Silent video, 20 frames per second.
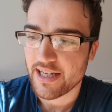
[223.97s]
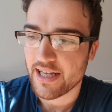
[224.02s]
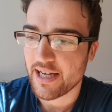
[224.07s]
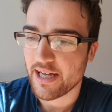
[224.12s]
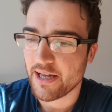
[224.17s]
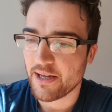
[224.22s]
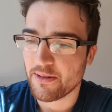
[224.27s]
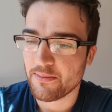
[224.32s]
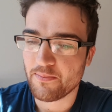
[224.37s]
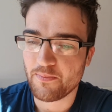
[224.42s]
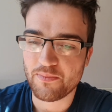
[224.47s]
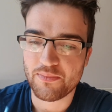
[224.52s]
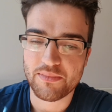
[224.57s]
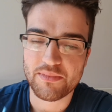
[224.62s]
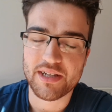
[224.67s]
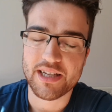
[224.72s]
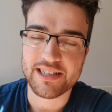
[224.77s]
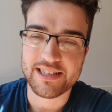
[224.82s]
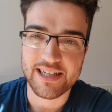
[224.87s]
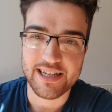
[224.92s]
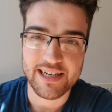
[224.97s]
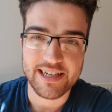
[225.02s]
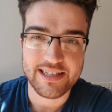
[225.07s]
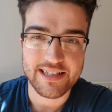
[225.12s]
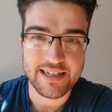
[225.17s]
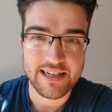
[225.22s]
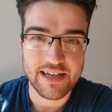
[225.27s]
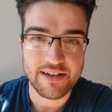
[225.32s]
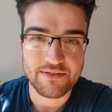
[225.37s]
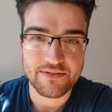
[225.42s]
um, because then I
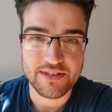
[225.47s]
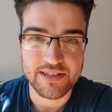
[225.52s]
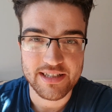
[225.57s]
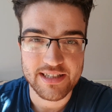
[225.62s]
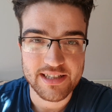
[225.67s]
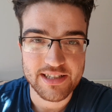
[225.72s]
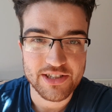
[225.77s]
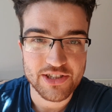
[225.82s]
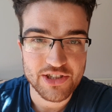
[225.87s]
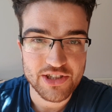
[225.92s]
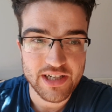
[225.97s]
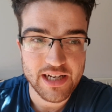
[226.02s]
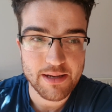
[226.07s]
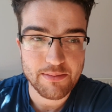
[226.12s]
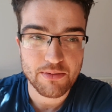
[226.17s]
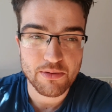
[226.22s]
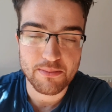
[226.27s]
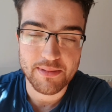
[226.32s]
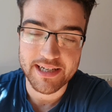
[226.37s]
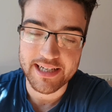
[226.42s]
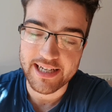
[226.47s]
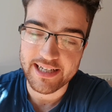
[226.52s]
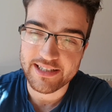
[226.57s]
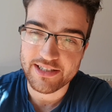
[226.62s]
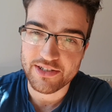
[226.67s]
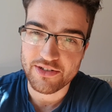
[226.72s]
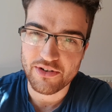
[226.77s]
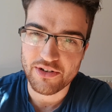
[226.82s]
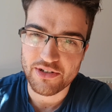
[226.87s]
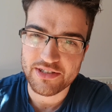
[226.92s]
didn't have to schlep all my
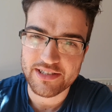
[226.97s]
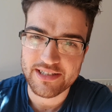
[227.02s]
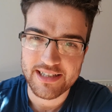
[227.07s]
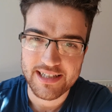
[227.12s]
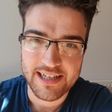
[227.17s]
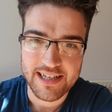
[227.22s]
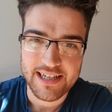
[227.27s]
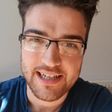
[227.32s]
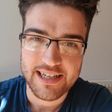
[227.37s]
kit across.